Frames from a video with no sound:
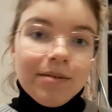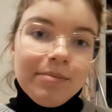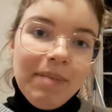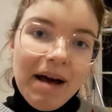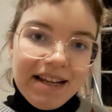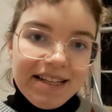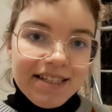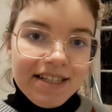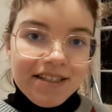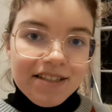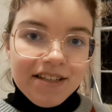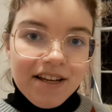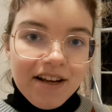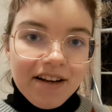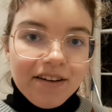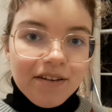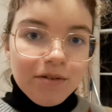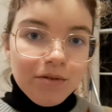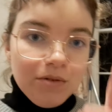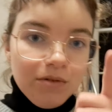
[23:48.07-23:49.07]
pasta's
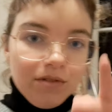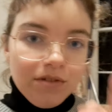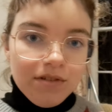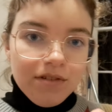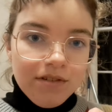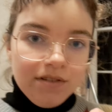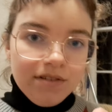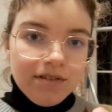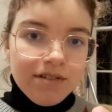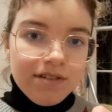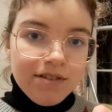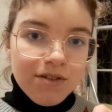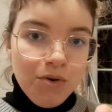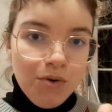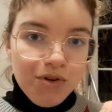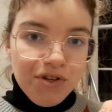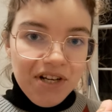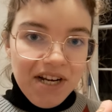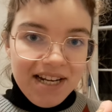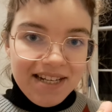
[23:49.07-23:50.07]
done.
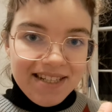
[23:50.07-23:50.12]
Talk to you